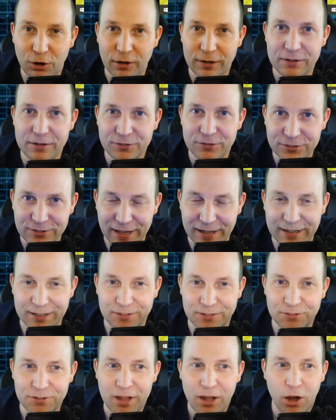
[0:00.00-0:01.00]

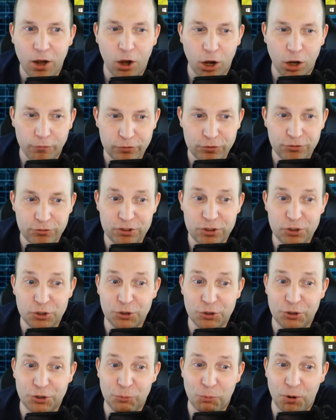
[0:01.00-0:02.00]
settings. Obviously, you're going
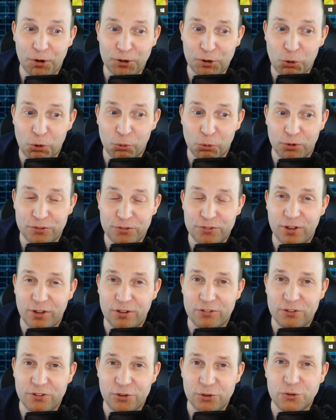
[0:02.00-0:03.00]
to want to go where it
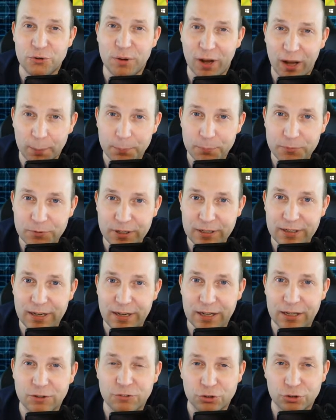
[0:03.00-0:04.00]
says here to update
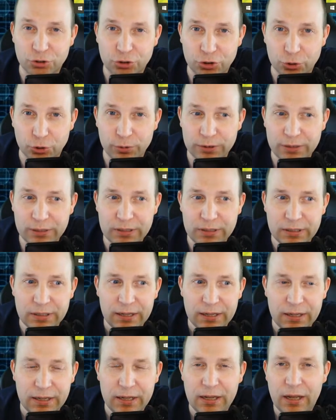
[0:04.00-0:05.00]
and security.
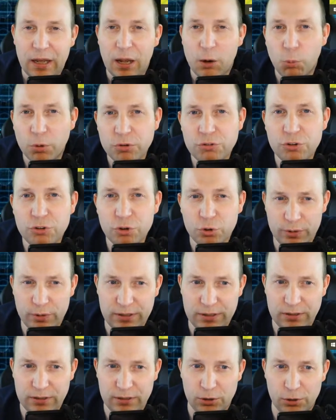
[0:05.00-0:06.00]
Once you're
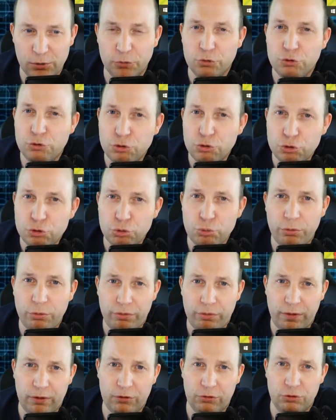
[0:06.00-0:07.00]
in here, there's two
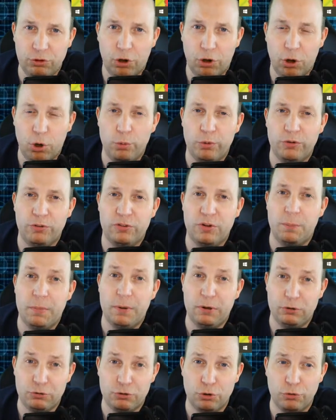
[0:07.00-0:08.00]
things to always
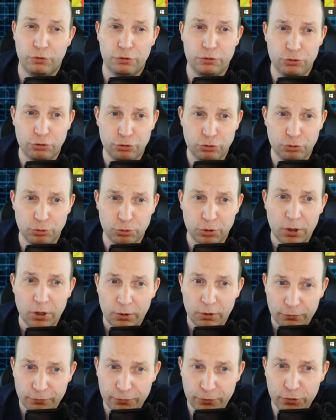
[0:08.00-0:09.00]
make sure that you do.
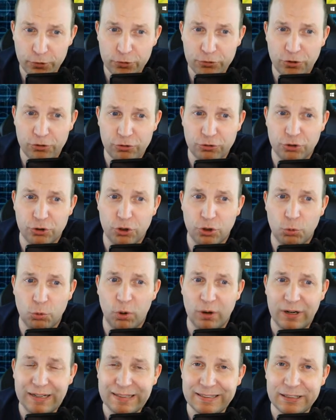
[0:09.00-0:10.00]
First is you're going to want
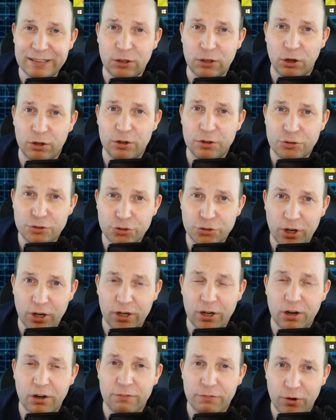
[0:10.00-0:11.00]
to click on
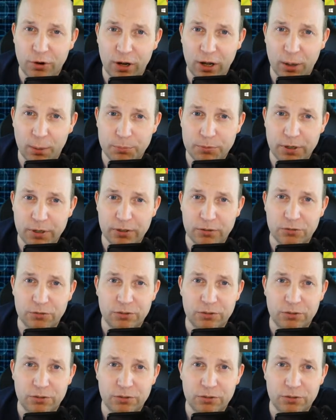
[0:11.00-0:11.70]
check for updates.